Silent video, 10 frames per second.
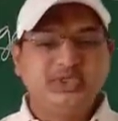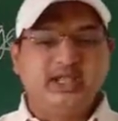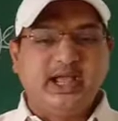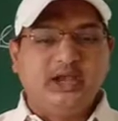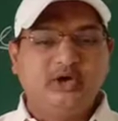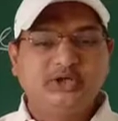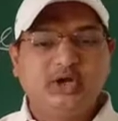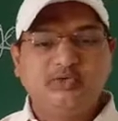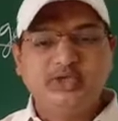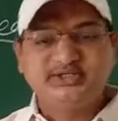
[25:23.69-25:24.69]
along the
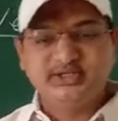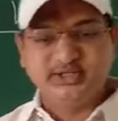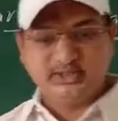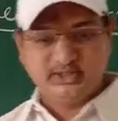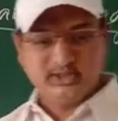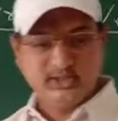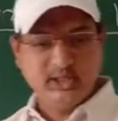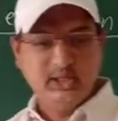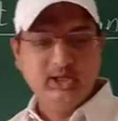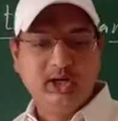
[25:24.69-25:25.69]
western
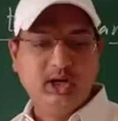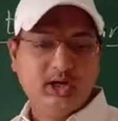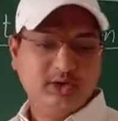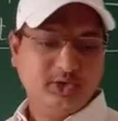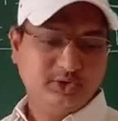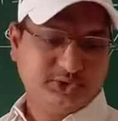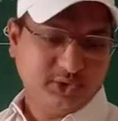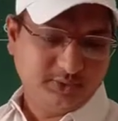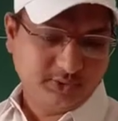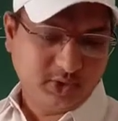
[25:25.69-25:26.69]
coast
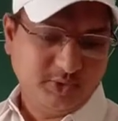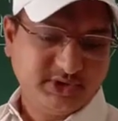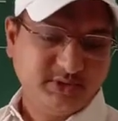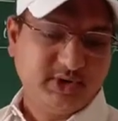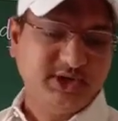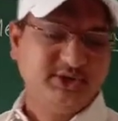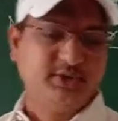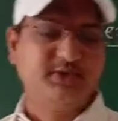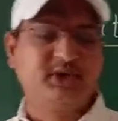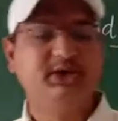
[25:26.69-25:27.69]
of or western margins of the
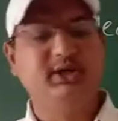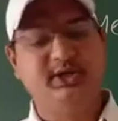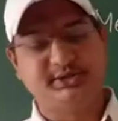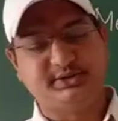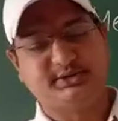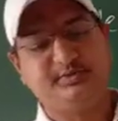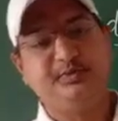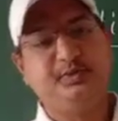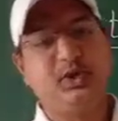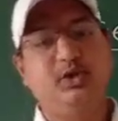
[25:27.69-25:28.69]
continents.
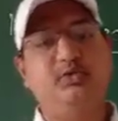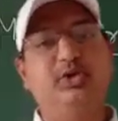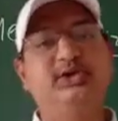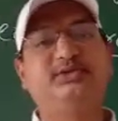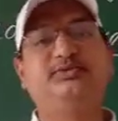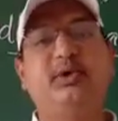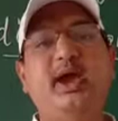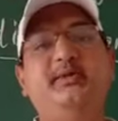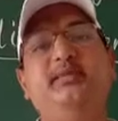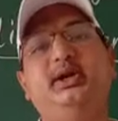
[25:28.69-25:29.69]
The world's
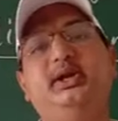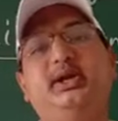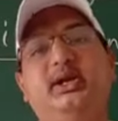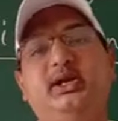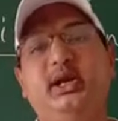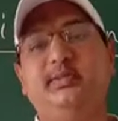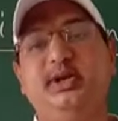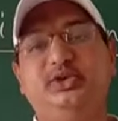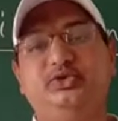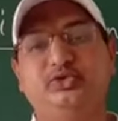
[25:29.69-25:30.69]
5 Mediterranean climatic
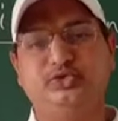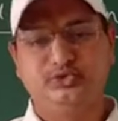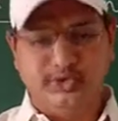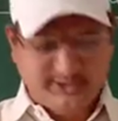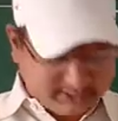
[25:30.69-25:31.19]
zones. Students,